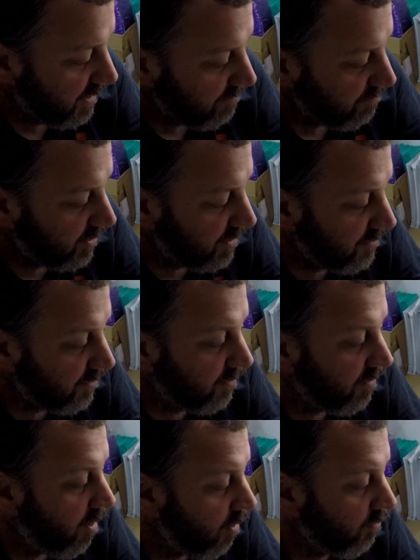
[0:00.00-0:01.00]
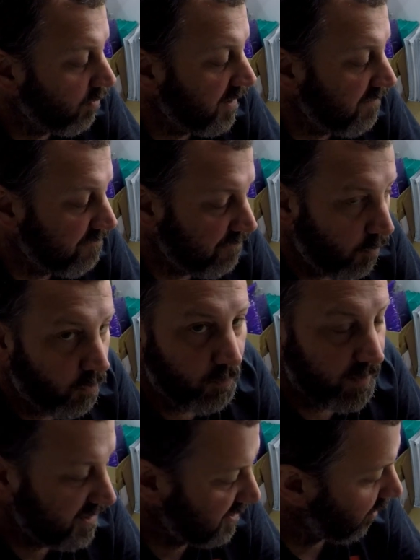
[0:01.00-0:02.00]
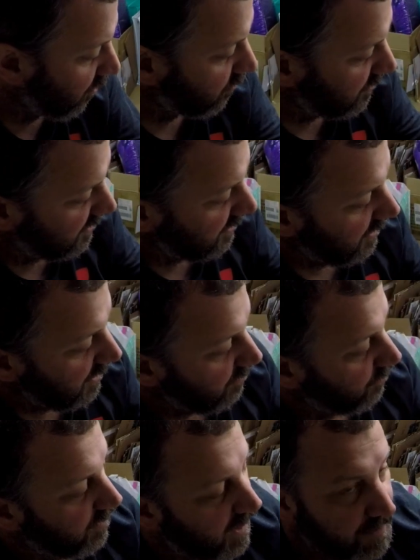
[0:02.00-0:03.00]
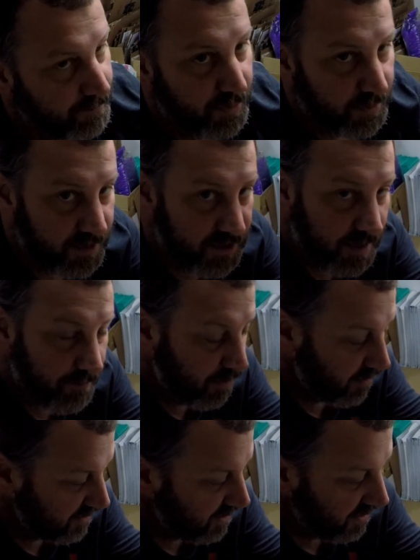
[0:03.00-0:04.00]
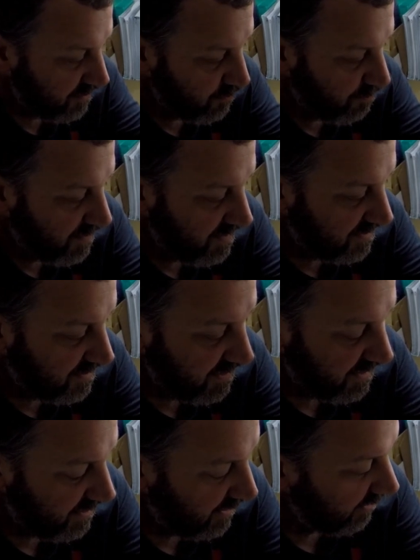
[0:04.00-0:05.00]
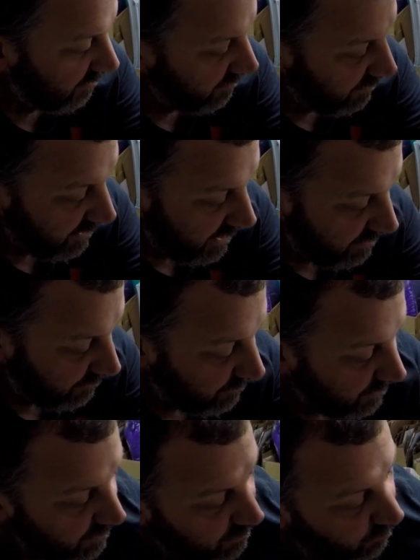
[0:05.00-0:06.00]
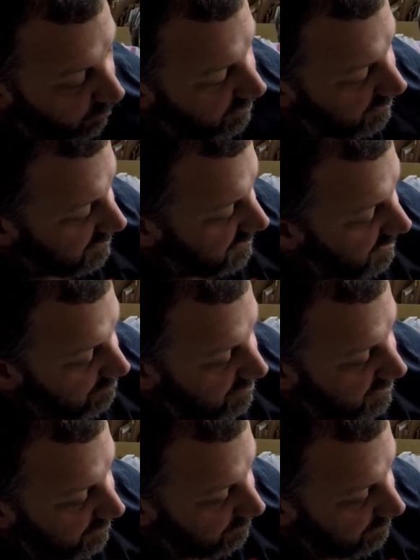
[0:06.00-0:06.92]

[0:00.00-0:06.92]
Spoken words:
But there are only 4 results when I punched that UPC in there. Now, what does that mean?